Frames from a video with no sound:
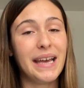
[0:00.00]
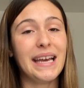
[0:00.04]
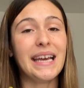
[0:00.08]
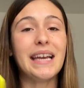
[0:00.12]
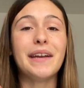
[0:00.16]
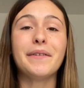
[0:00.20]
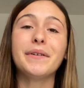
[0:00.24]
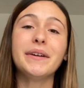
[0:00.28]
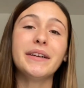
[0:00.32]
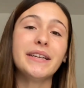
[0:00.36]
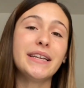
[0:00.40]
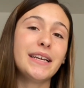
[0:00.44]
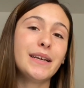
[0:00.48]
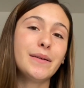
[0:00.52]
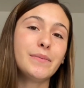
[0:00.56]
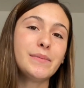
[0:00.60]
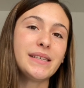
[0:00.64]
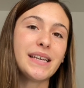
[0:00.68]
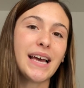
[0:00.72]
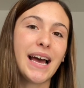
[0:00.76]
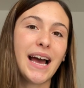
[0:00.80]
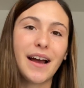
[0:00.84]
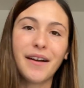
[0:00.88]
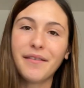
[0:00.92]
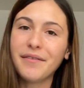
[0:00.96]
It
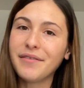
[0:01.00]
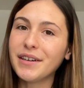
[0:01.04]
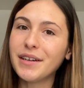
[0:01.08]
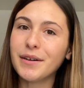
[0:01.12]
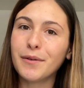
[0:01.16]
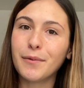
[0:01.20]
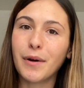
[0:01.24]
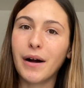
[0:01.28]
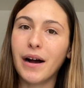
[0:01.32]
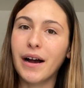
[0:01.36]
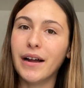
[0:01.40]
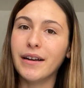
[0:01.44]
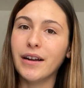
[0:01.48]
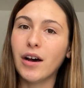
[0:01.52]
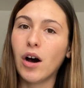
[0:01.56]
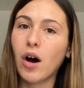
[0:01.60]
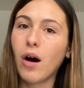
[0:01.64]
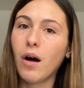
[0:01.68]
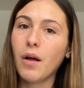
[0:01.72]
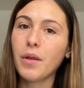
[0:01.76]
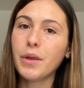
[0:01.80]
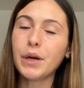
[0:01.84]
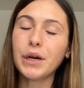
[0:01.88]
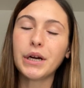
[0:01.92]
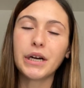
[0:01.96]
redeems everyone.
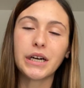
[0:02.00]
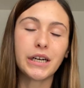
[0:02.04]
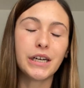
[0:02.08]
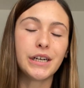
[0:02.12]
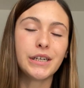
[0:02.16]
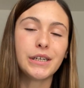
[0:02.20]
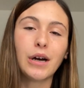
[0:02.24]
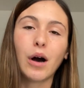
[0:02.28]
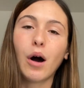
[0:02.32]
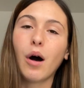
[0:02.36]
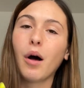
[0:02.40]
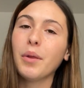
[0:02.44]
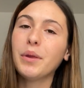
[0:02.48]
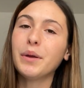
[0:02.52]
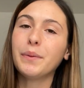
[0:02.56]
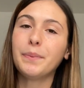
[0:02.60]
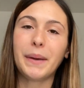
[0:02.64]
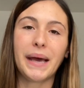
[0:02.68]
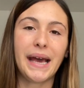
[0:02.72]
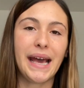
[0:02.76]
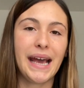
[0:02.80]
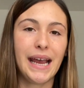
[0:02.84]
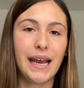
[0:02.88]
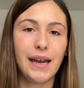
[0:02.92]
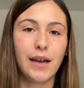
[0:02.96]
All the hurt, all the
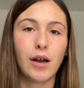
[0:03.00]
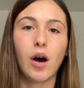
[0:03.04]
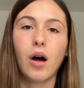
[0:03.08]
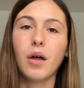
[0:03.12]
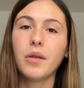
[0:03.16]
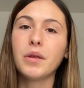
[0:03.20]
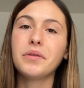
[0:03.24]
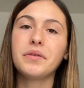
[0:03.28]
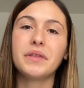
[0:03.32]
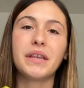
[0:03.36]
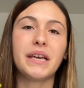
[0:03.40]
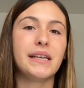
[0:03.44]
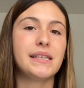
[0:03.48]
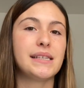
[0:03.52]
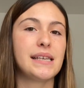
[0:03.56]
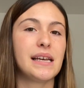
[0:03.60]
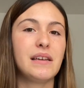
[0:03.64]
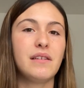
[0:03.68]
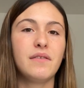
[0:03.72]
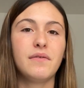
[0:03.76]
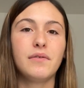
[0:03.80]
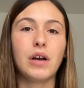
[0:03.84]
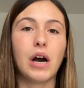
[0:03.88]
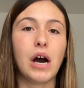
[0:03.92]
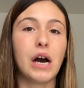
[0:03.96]
pain, all the things
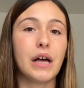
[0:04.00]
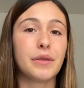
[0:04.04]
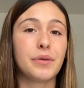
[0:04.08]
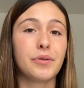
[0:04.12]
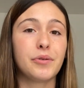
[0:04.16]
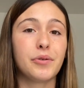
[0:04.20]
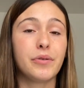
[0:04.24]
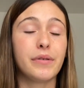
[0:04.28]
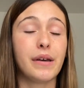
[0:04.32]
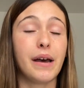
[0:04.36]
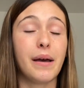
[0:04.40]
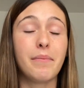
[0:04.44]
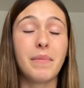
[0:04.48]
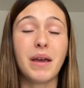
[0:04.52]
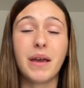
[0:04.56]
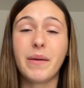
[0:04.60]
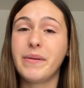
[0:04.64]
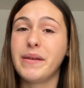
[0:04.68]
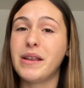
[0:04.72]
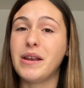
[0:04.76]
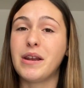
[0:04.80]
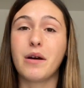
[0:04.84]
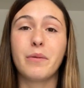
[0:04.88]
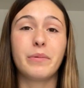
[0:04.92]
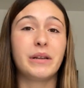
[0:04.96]
that you've gone through that
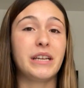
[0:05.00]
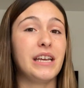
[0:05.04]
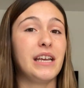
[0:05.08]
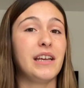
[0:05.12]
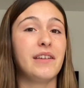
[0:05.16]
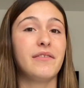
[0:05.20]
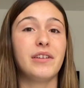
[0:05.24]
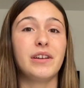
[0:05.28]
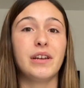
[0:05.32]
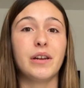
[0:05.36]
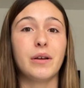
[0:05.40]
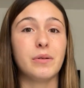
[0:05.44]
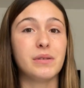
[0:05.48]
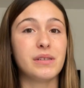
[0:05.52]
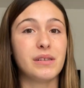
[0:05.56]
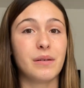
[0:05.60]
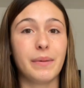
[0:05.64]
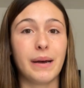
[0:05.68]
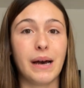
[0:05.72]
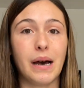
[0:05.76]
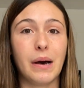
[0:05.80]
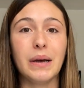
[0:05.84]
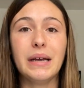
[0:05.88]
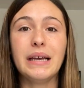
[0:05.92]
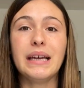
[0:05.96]
maybe nobody even knows
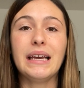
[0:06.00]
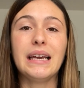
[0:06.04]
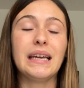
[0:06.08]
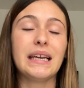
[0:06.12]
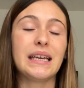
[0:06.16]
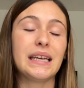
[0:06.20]
about.